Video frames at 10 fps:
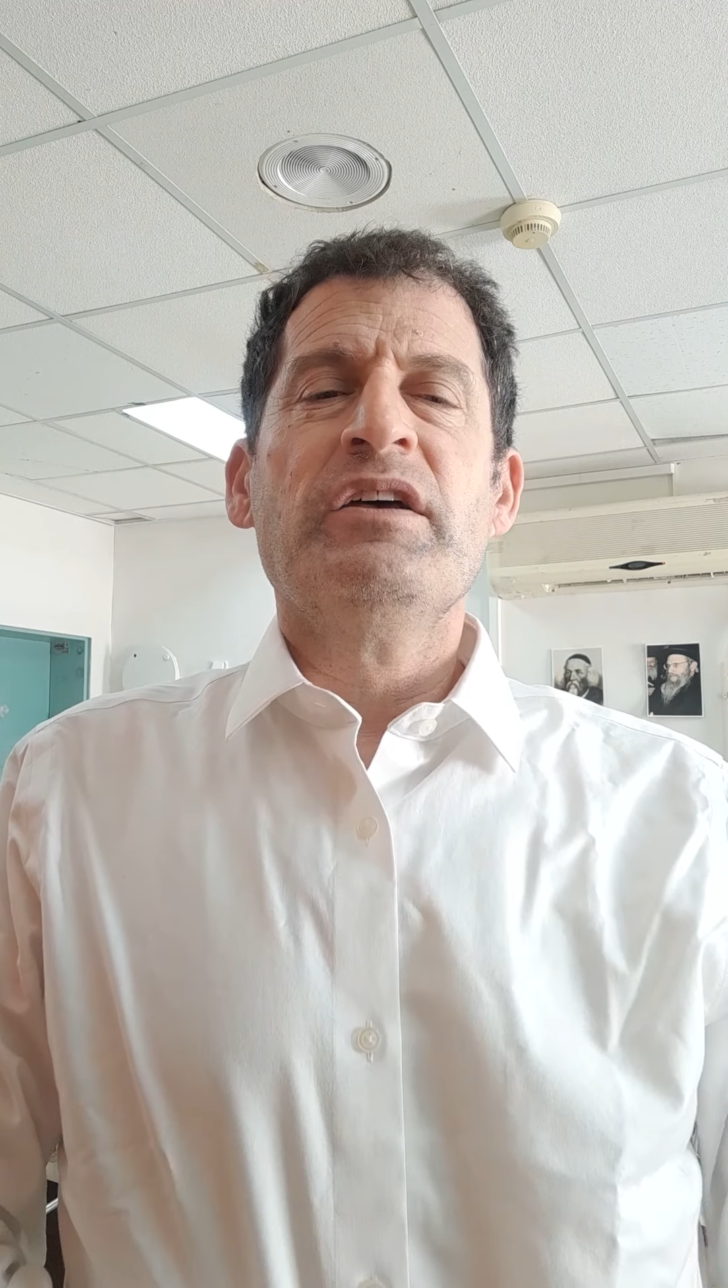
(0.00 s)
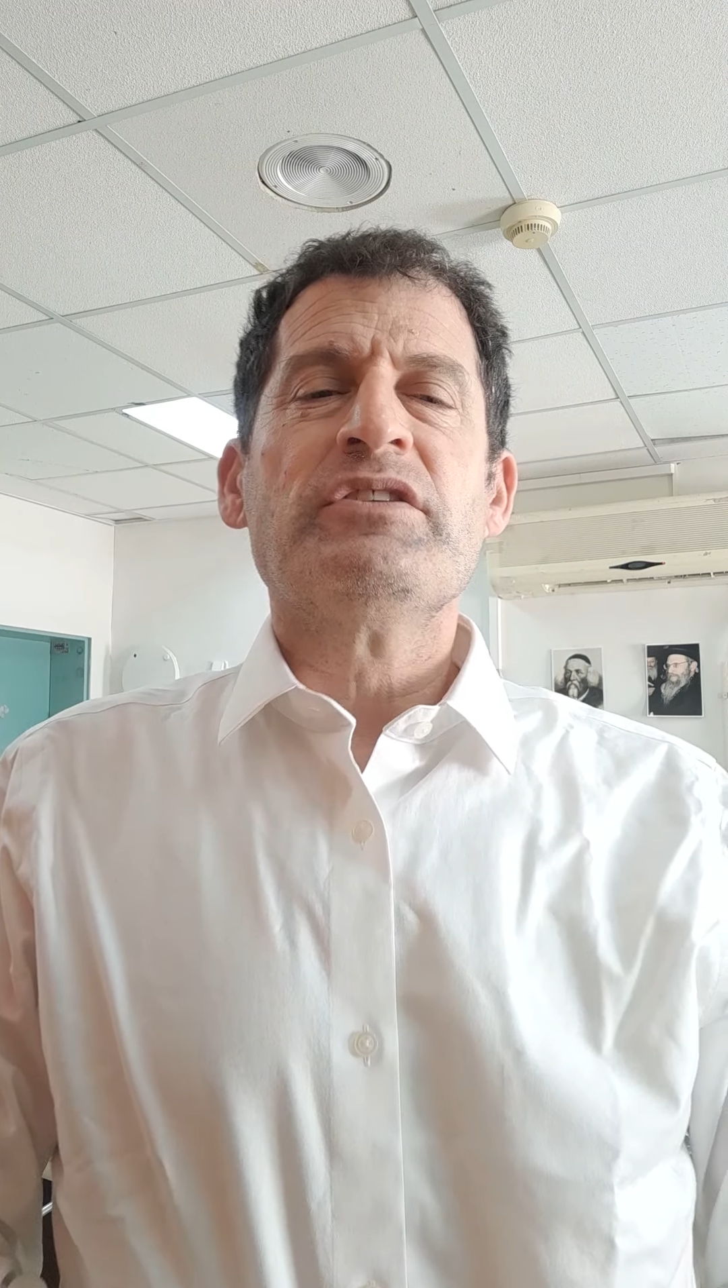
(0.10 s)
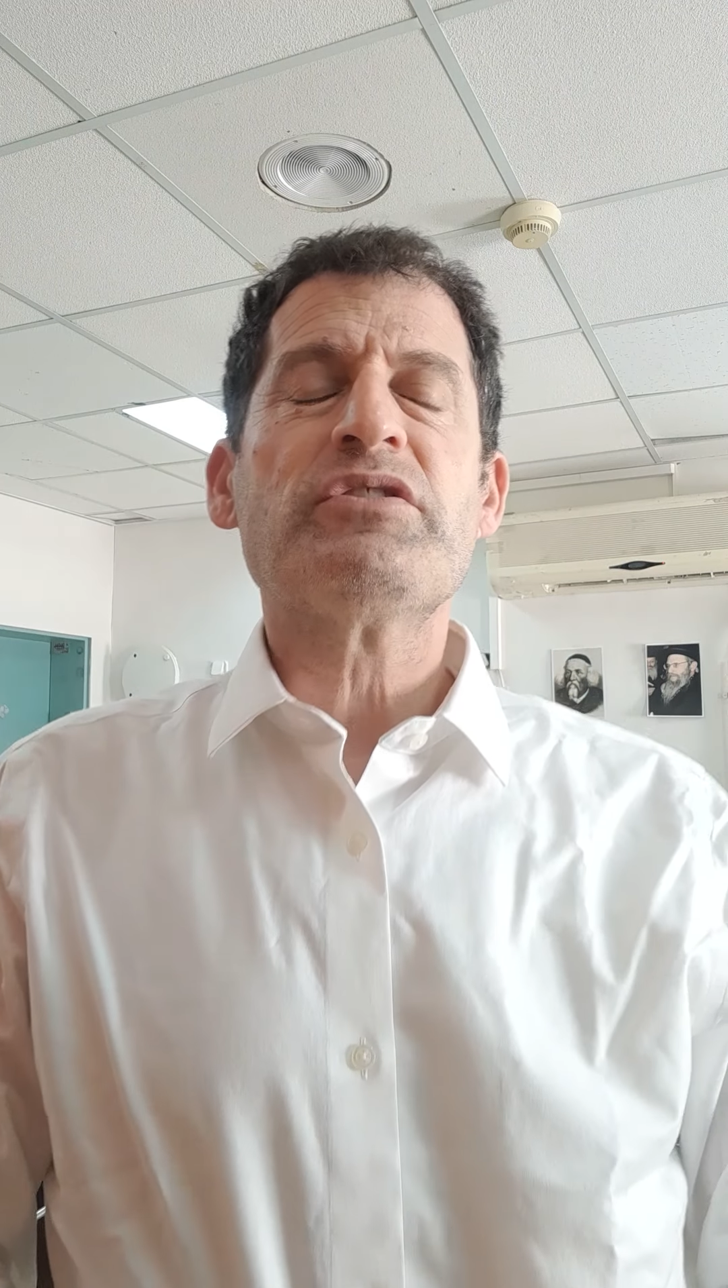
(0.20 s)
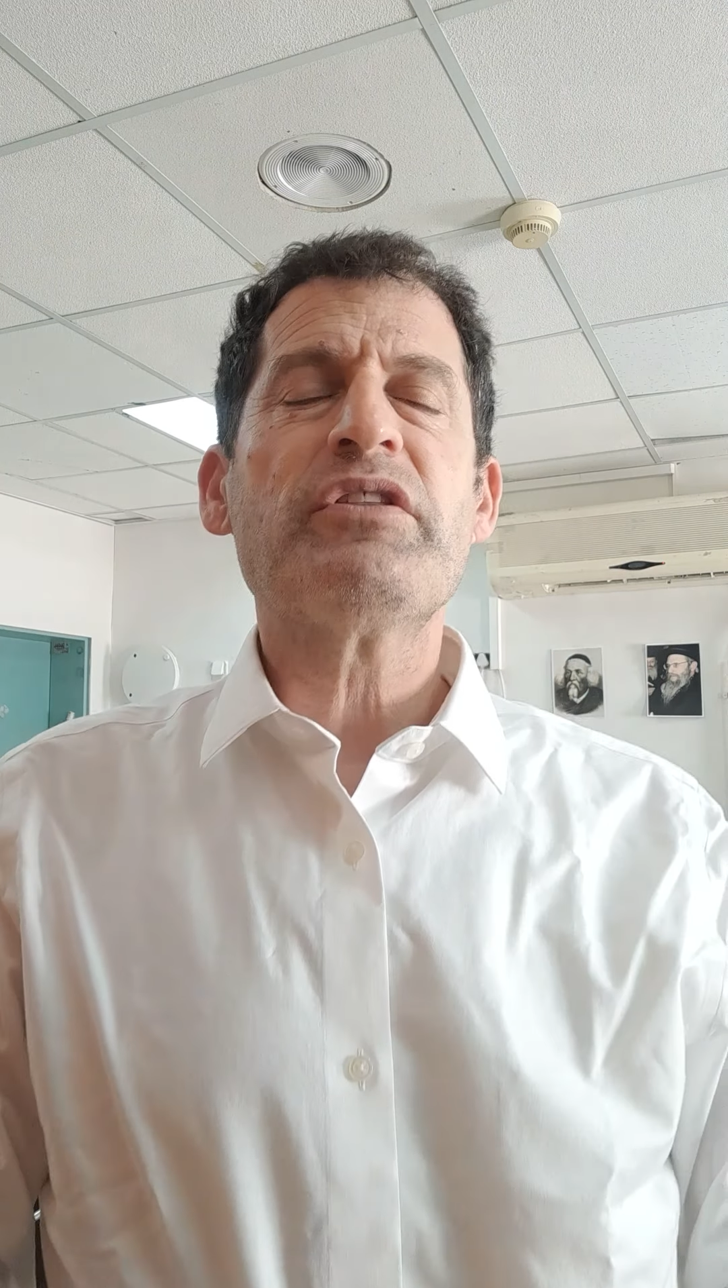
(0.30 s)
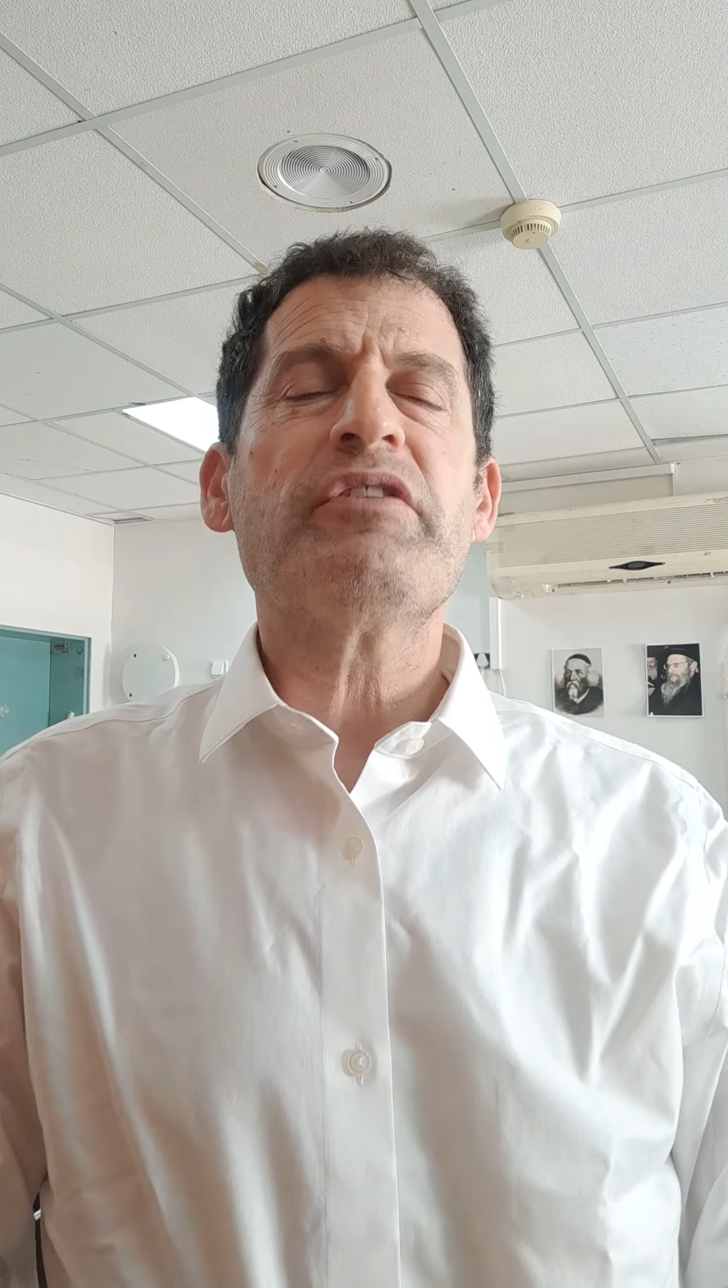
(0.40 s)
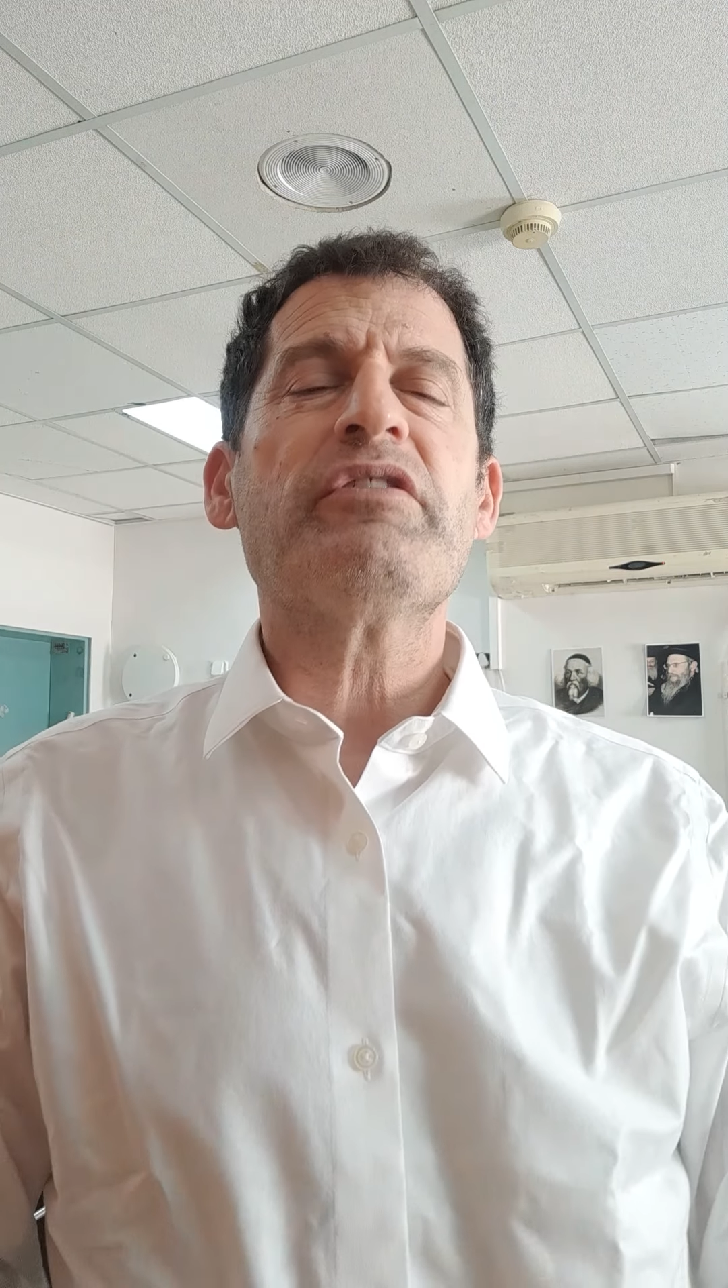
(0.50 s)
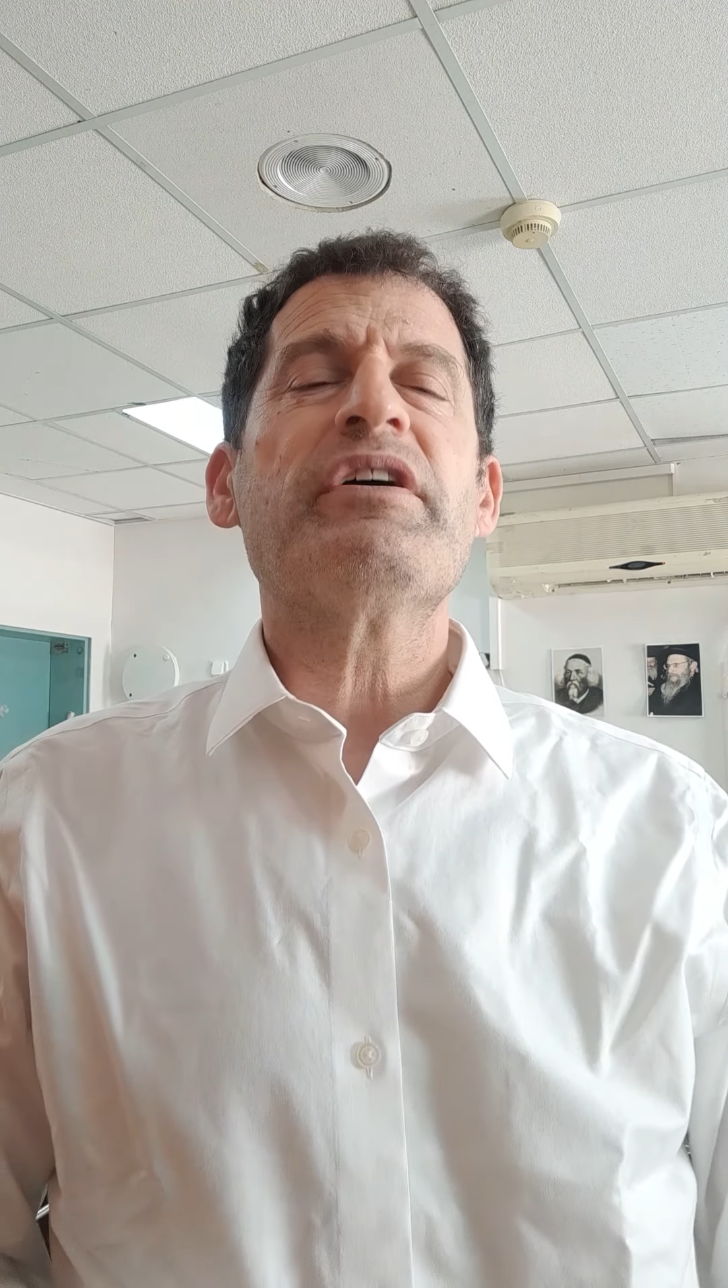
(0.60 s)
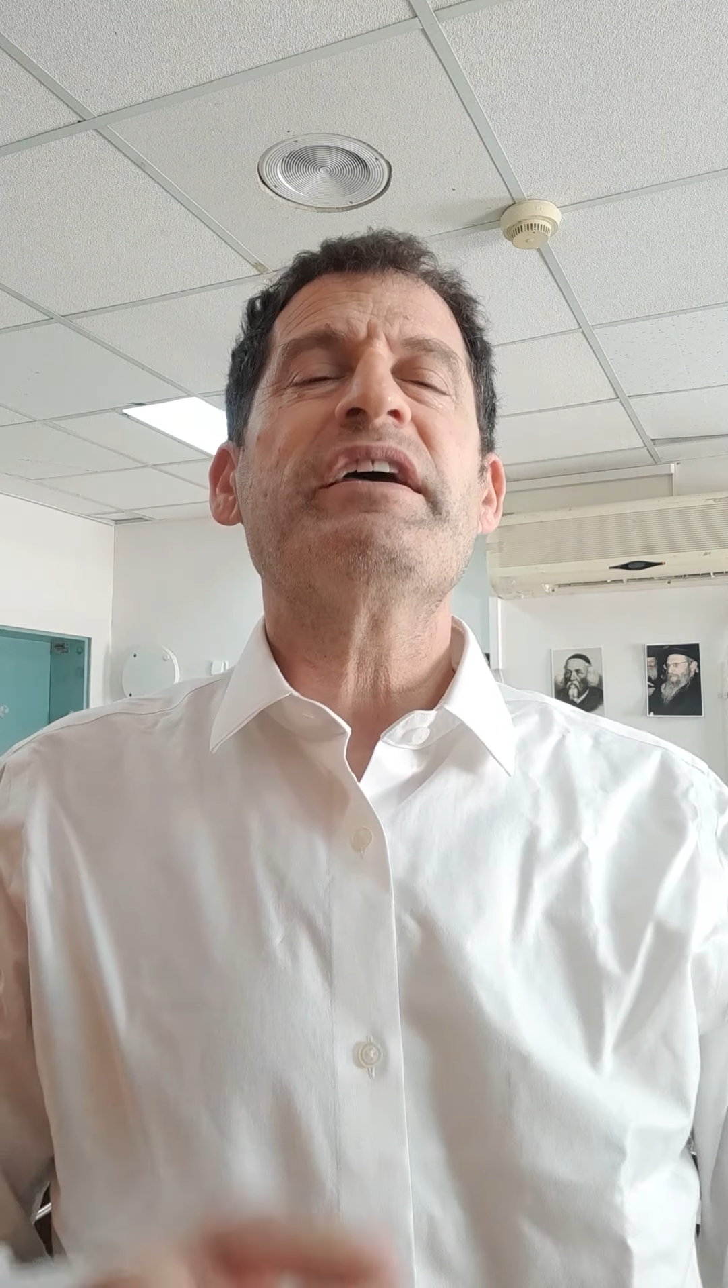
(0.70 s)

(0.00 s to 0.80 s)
So there